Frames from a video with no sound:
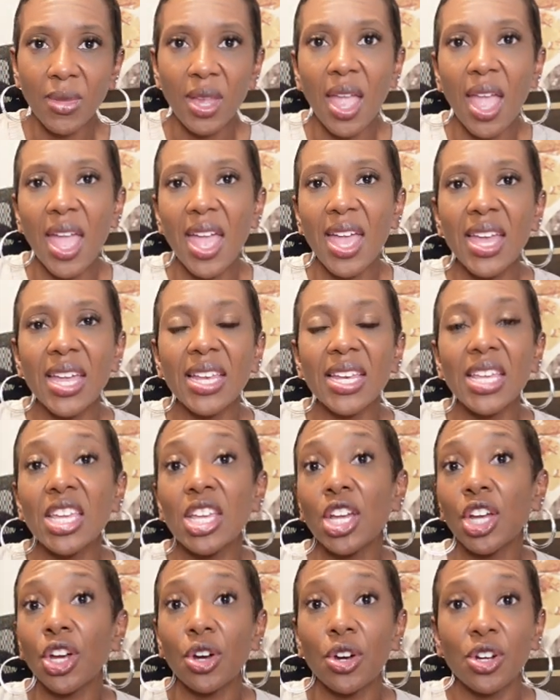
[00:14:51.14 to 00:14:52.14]
and
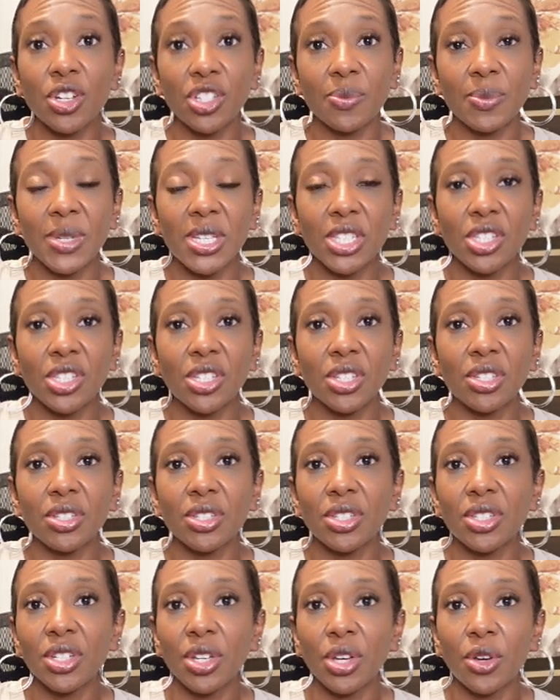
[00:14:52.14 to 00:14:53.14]
he encouraged me
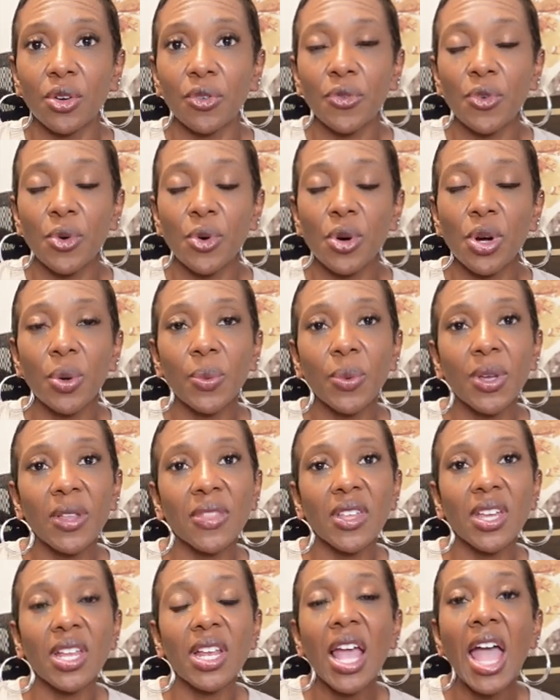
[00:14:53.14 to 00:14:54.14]
to go forward
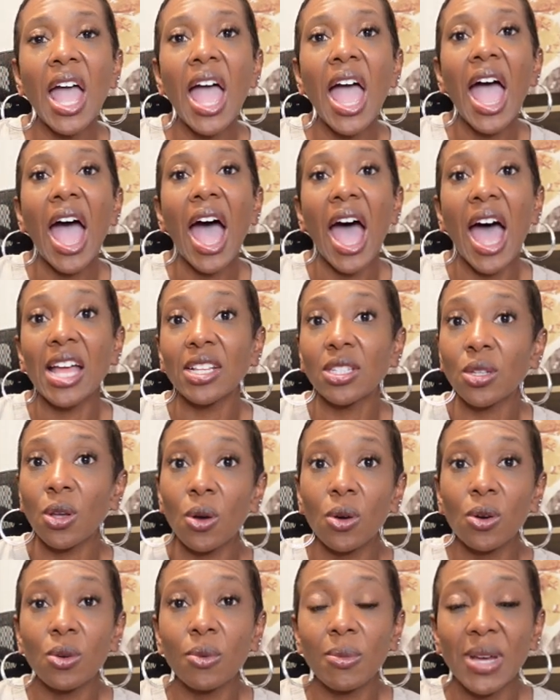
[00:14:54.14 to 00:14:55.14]
with it. I
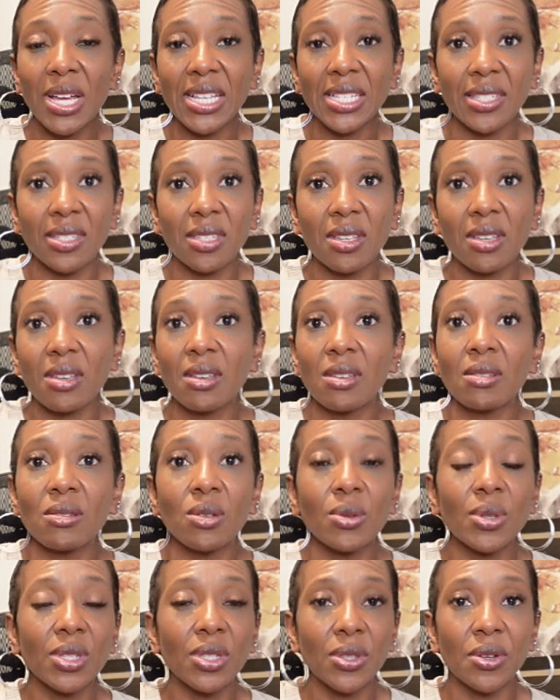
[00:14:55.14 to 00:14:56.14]
told my son,
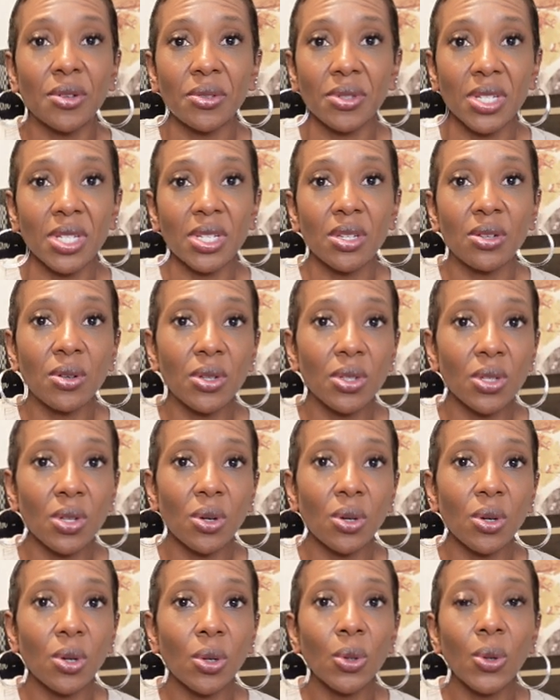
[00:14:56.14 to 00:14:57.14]
who is 13 years
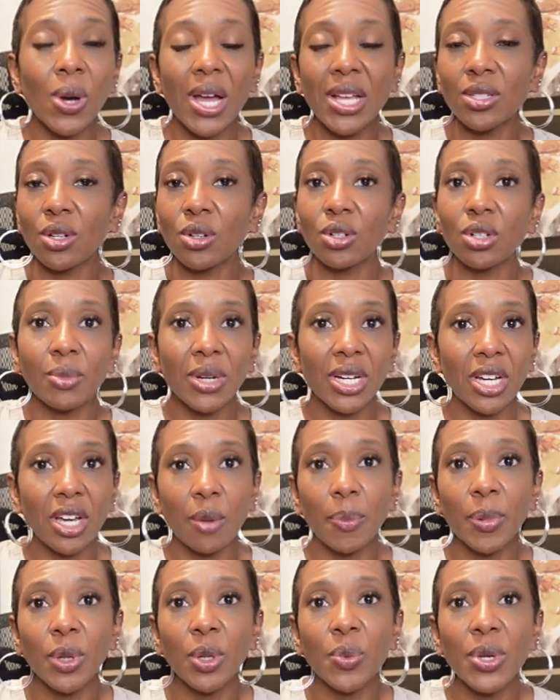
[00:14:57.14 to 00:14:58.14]
old, I told him a
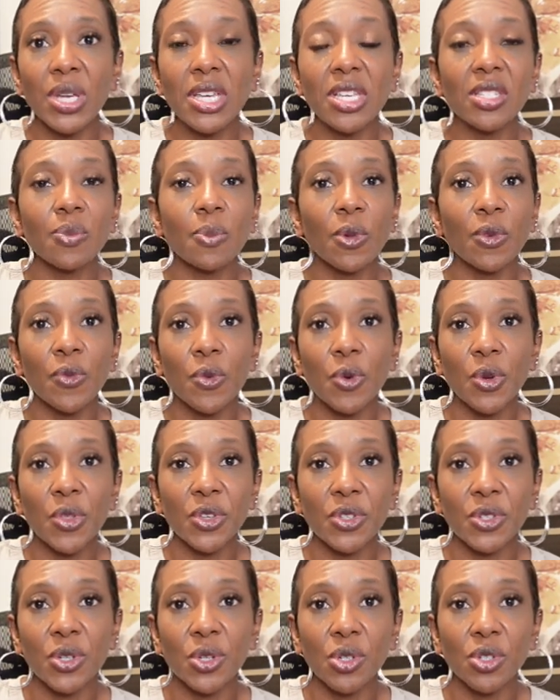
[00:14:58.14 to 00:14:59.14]
couple of weeks before
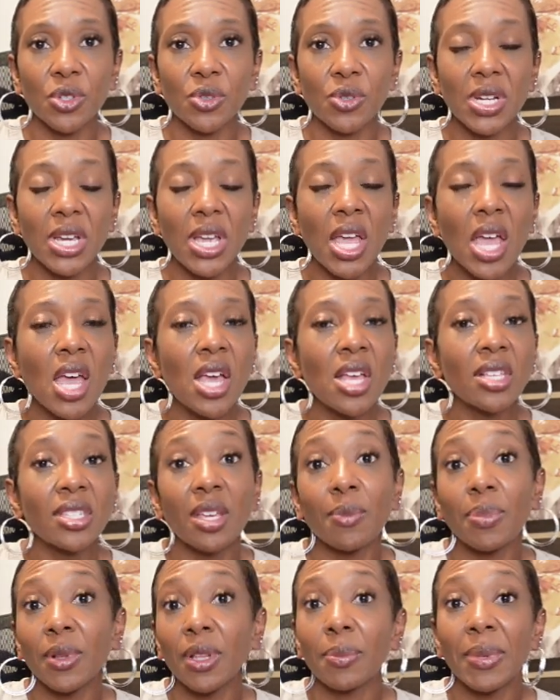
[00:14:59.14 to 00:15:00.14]
the surgery,
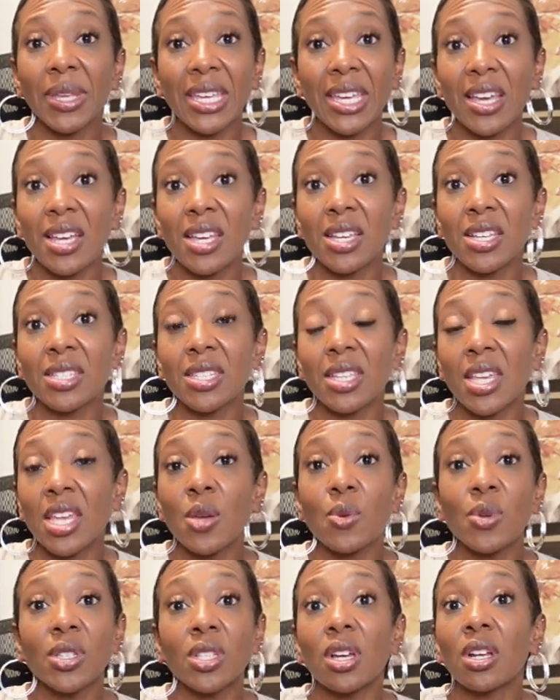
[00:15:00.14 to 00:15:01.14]
simply because
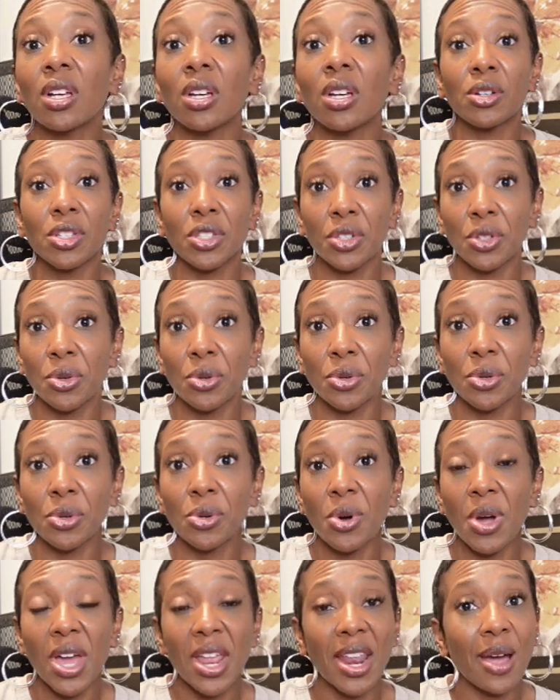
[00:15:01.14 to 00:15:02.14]
he was gonna
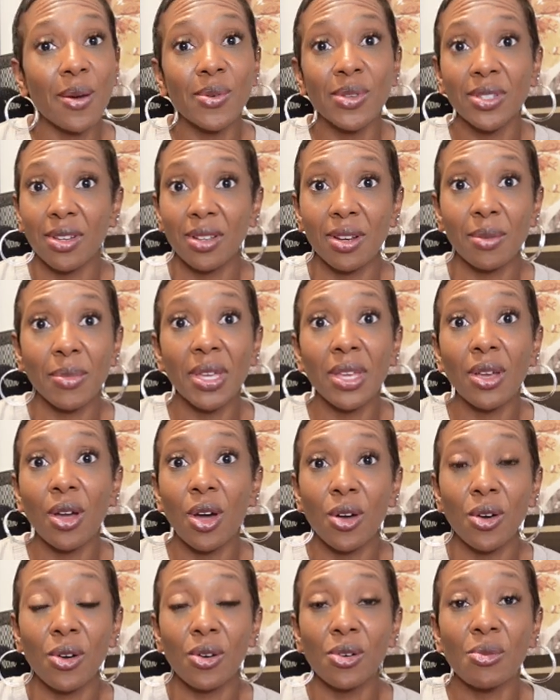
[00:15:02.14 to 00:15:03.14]
school and I was gonna be
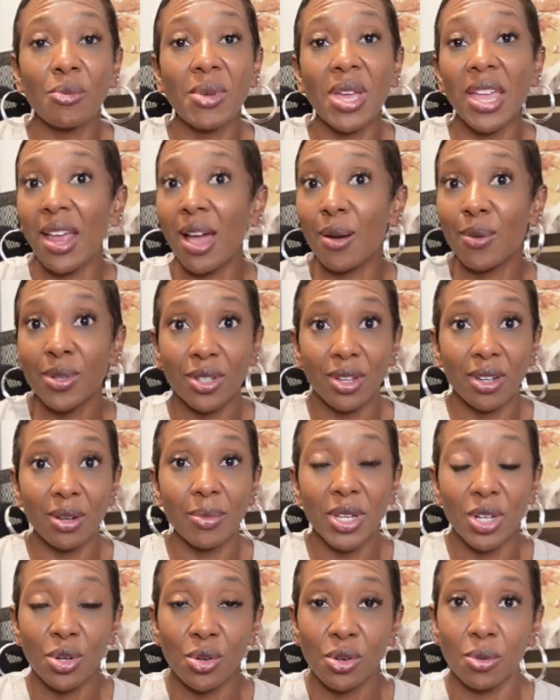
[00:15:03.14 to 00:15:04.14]
home and I was gonna
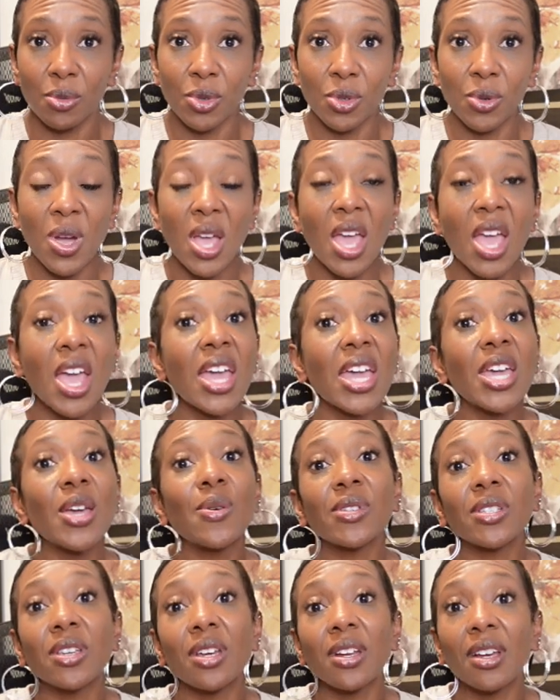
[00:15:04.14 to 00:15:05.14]
be normal. He
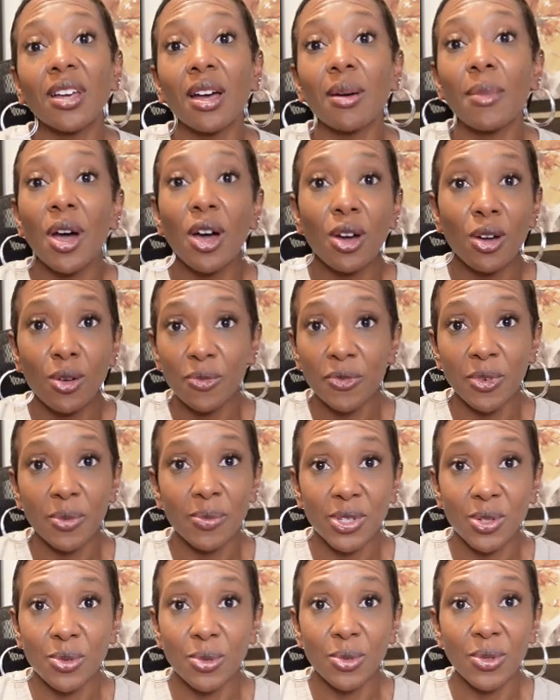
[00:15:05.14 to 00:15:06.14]
was gonna come home
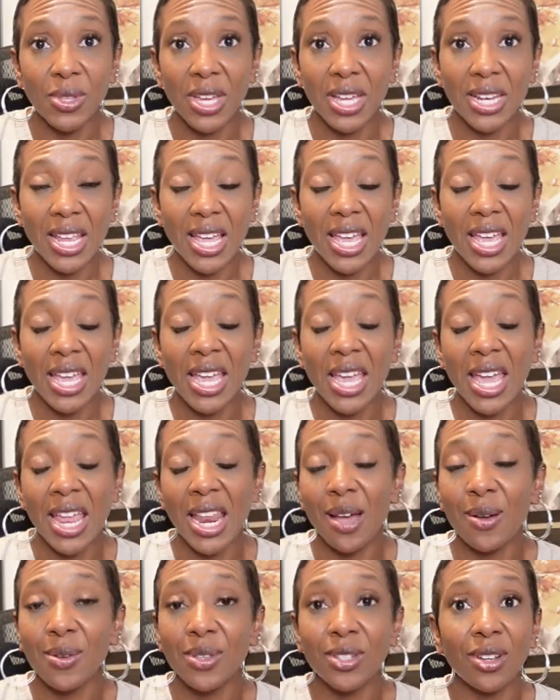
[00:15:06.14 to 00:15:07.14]
from school that day
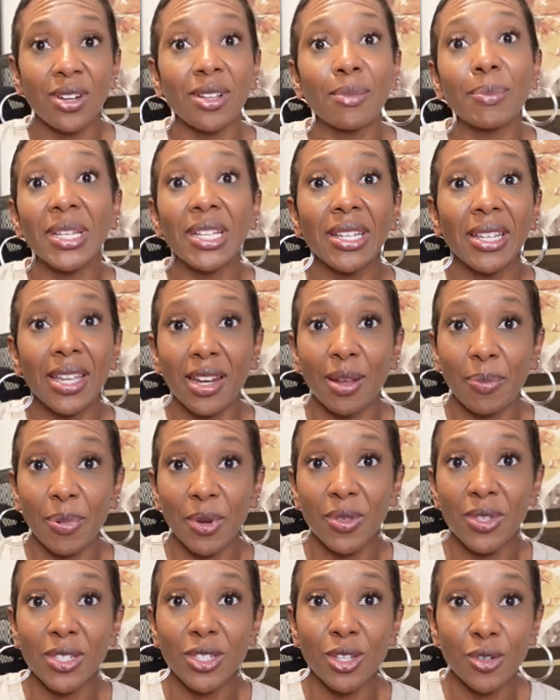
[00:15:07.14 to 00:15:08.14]
and I was gonna be laid up
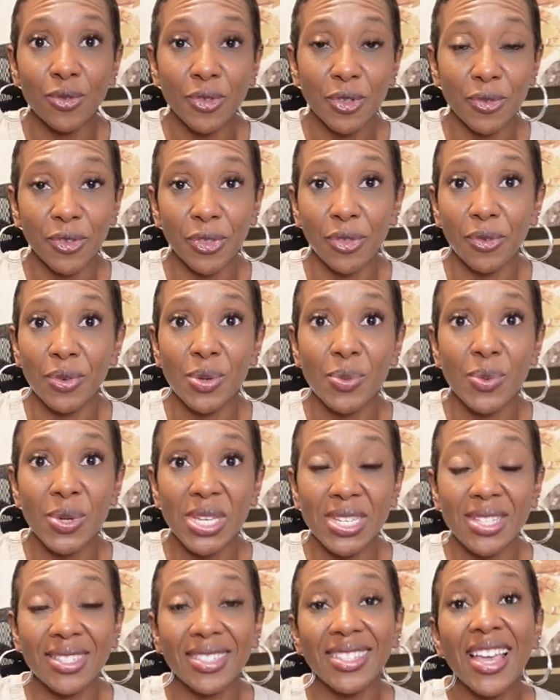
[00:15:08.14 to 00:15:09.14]
on the sofa for 3
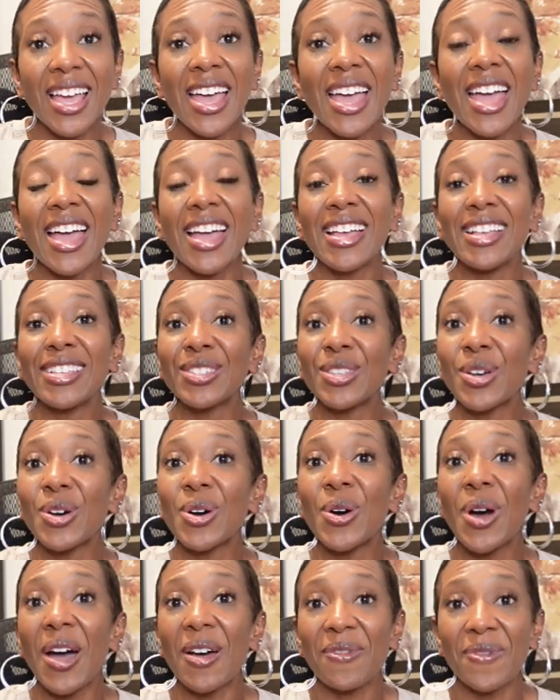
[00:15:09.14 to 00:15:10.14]
weeks. And
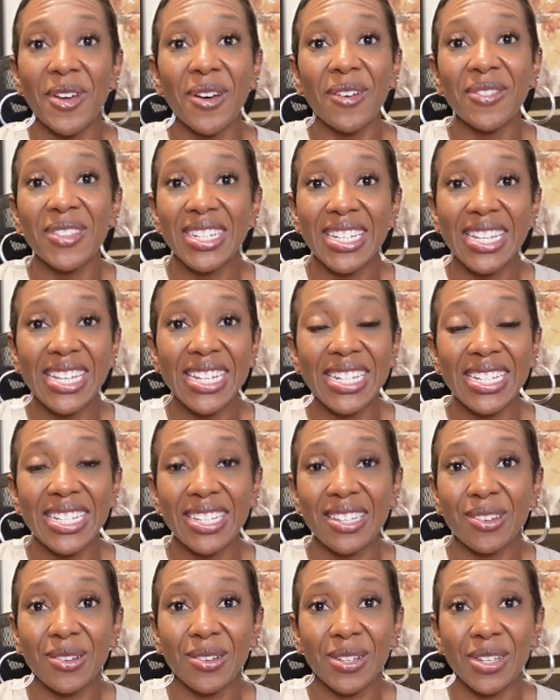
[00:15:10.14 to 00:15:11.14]
so I felt the need to
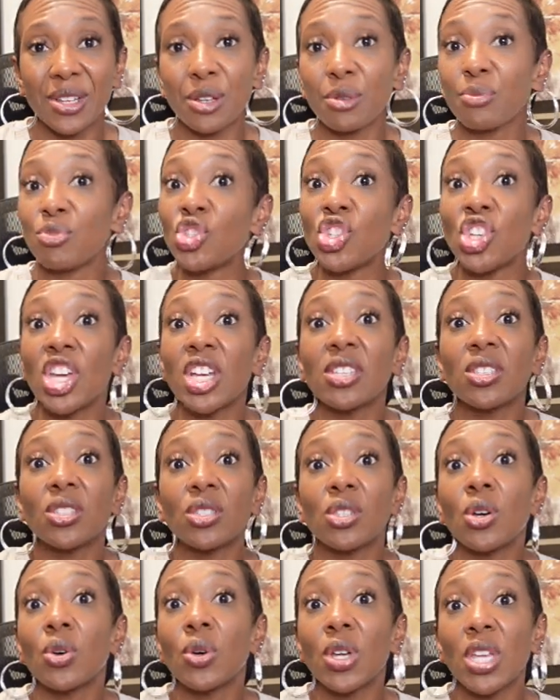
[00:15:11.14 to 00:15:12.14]
tell him,
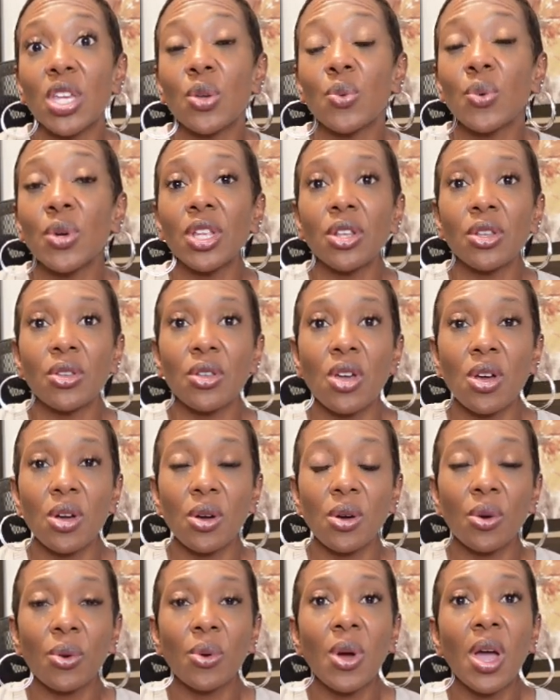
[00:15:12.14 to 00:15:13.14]
just so he would
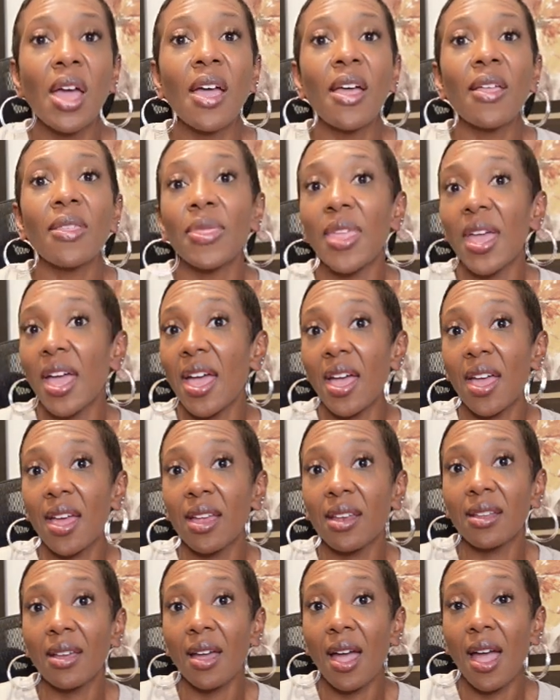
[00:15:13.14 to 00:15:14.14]
know
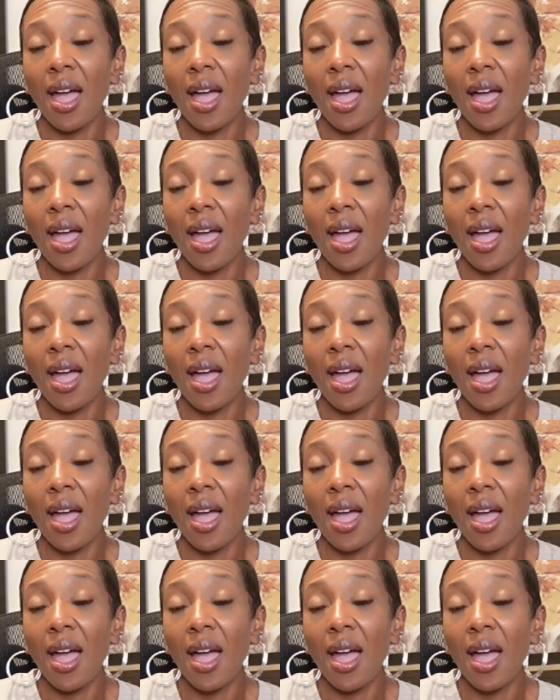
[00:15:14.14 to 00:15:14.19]
that